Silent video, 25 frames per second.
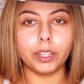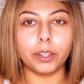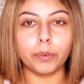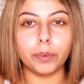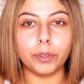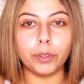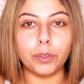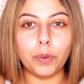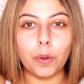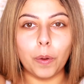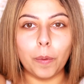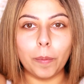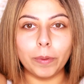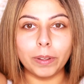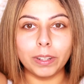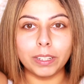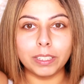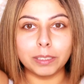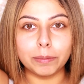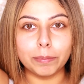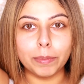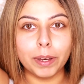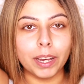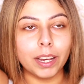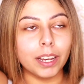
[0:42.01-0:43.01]
when you open
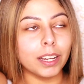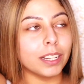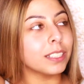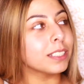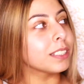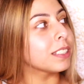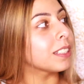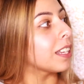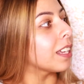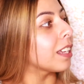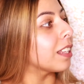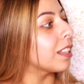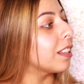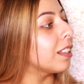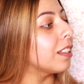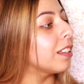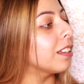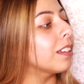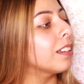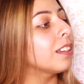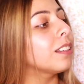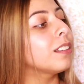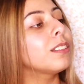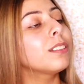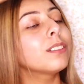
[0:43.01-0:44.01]
this box. Like,
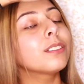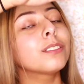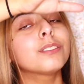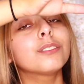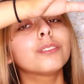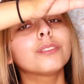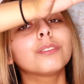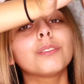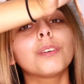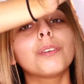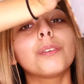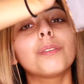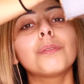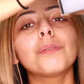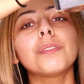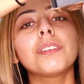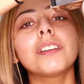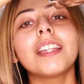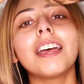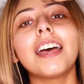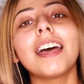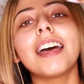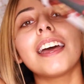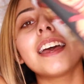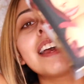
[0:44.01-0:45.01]
look, it looks so
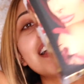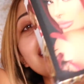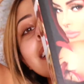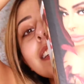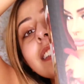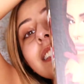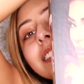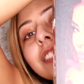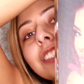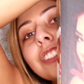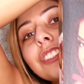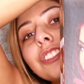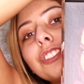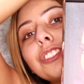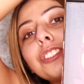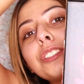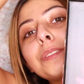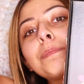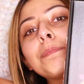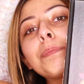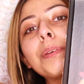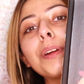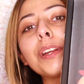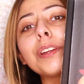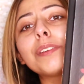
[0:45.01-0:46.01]
nice. It's
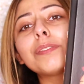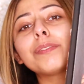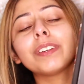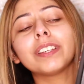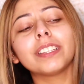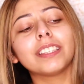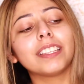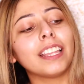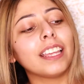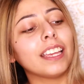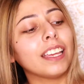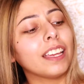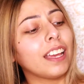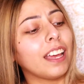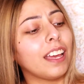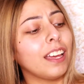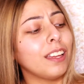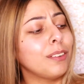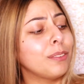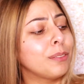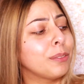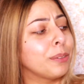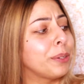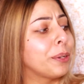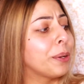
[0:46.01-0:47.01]
just perfect. Like, I
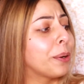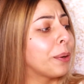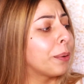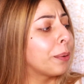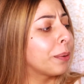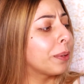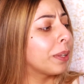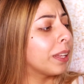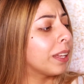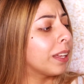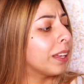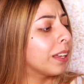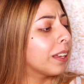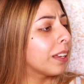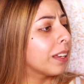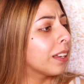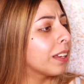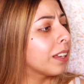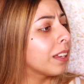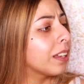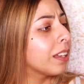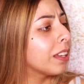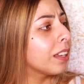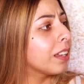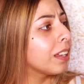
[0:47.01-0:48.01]
don't know, like,
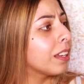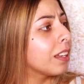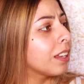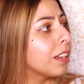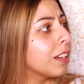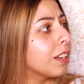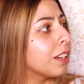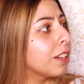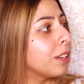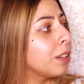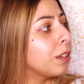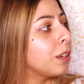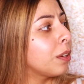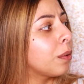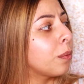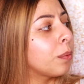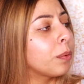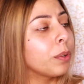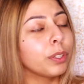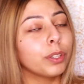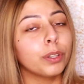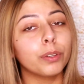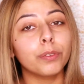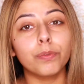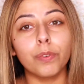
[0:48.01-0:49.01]
you know,
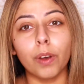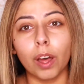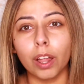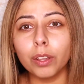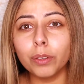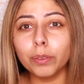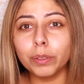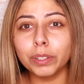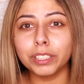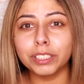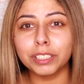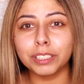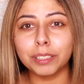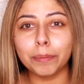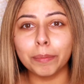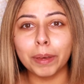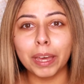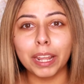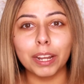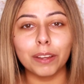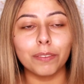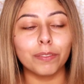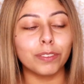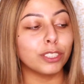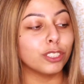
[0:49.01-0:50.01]
when you're following
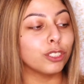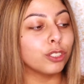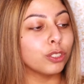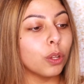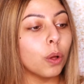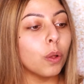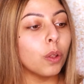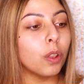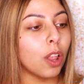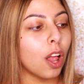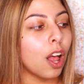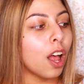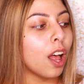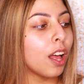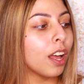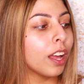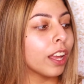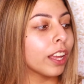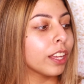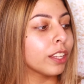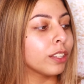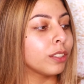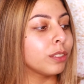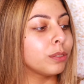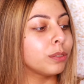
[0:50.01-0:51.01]
somebody for so long
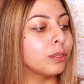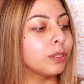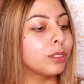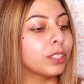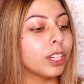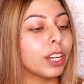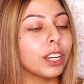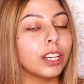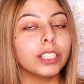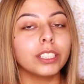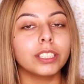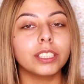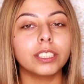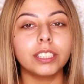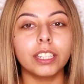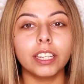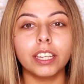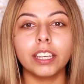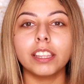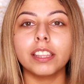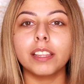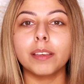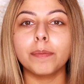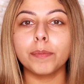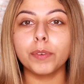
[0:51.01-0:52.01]
and you start
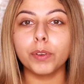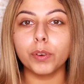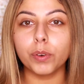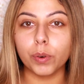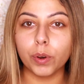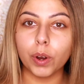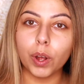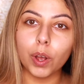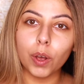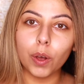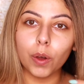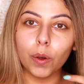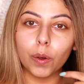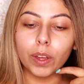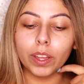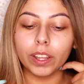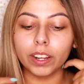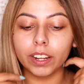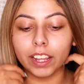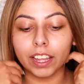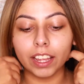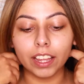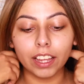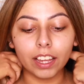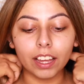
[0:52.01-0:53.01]
seeing them grow, and
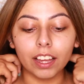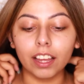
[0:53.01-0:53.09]
like,